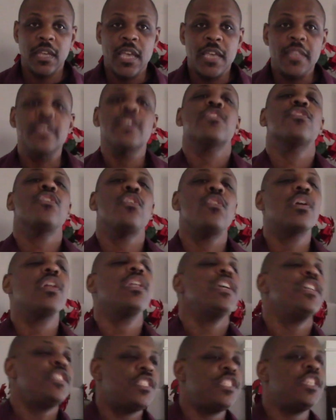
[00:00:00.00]
There's no
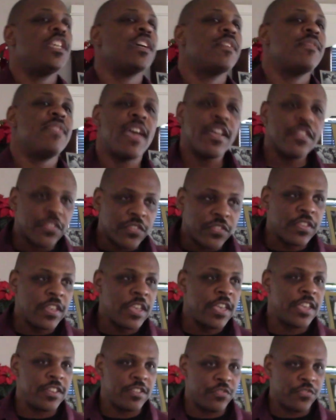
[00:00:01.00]
cleansing of that
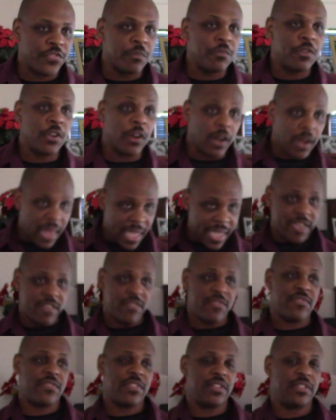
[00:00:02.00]
sin from your
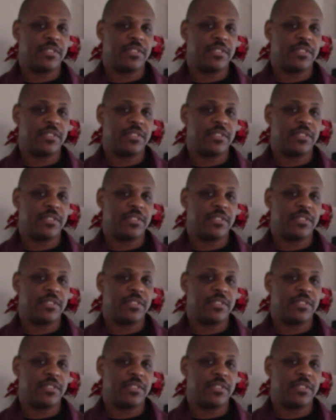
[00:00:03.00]
life.